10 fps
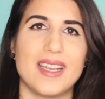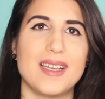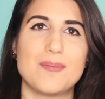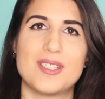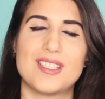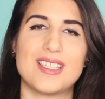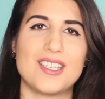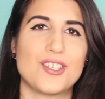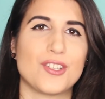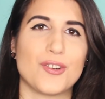I'm
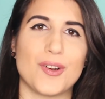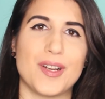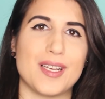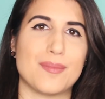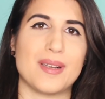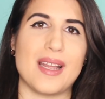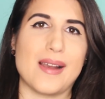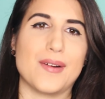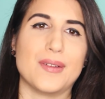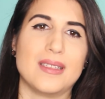such a grown-up
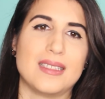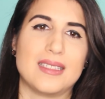now.